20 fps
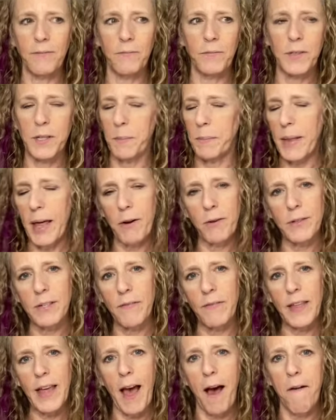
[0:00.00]
some letters
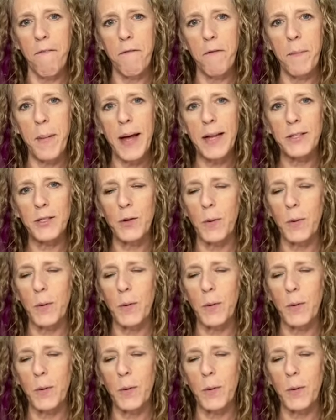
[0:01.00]
of the alphabet.